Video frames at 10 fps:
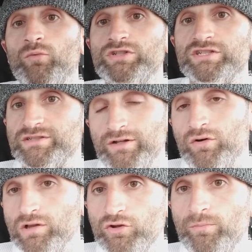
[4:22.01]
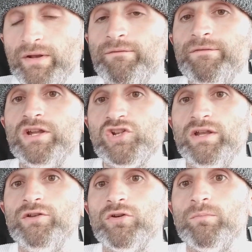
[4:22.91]
which is you know a little bit of fish
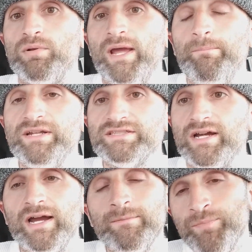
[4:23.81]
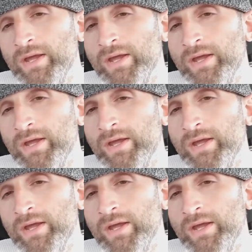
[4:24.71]
in your plant-based diet,